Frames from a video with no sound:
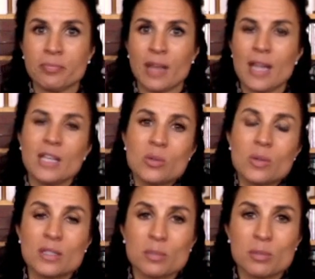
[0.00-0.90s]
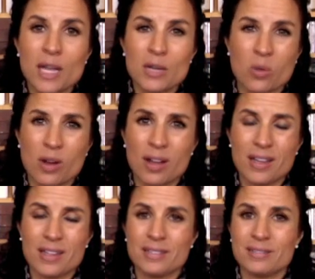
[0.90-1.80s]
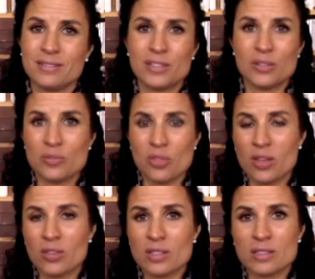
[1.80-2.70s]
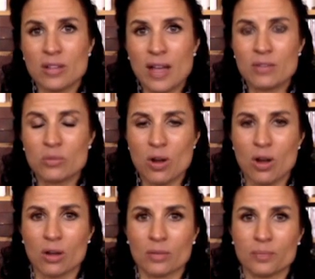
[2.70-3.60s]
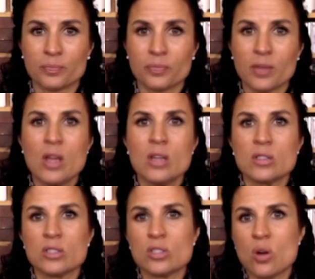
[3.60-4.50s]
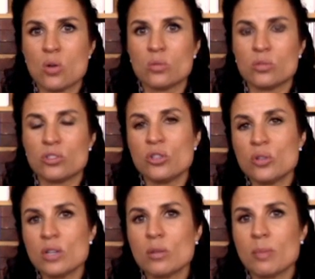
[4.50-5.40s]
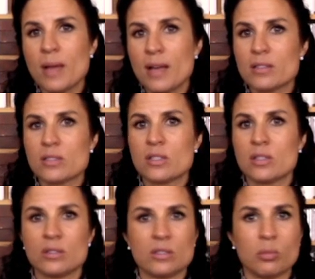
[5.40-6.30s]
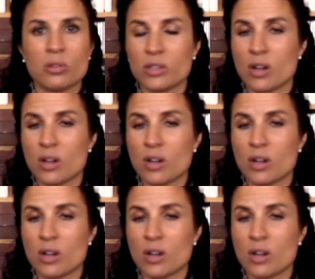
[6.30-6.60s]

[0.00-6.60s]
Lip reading: and you explain why you think they still have it wrong. So do your best to put it all